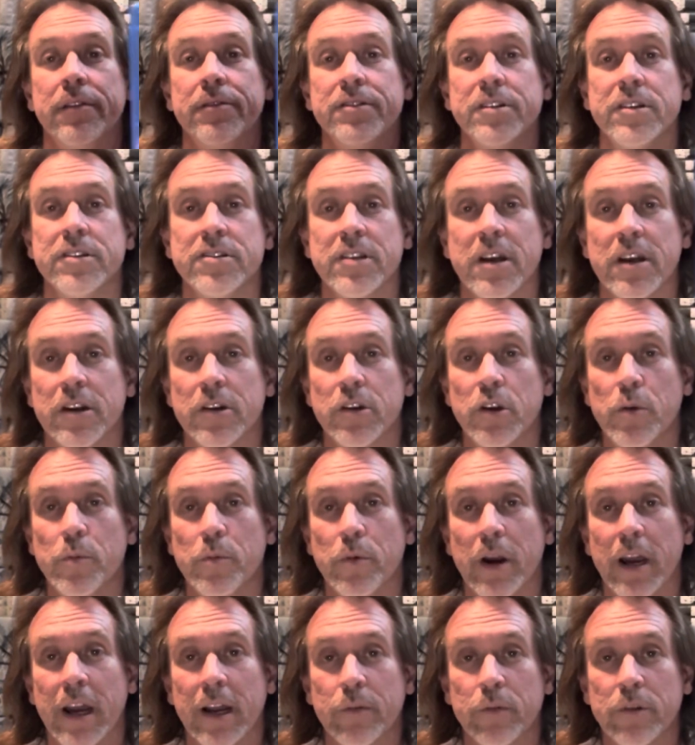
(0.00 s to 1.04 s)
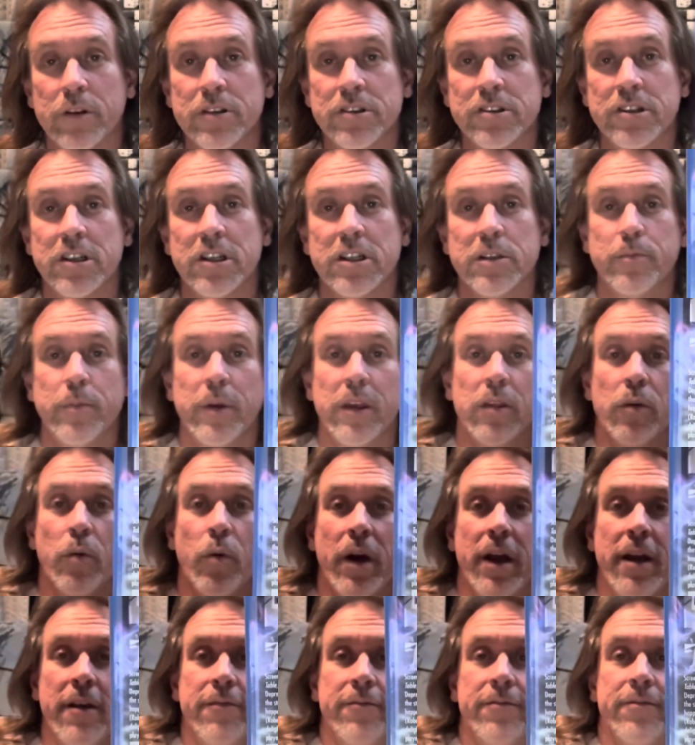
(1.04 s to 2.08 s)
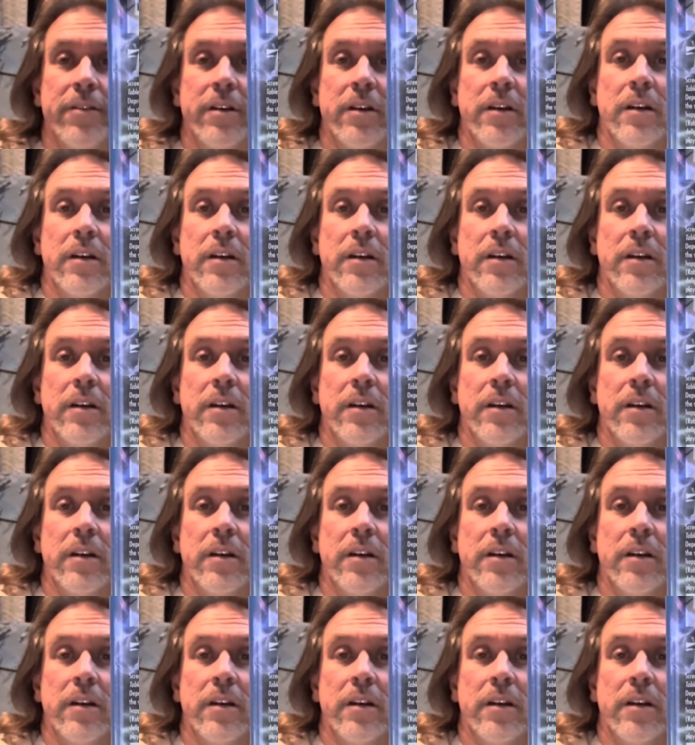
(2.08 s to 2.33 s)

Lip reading: she's not a new bride, wouldn't she just be the wife?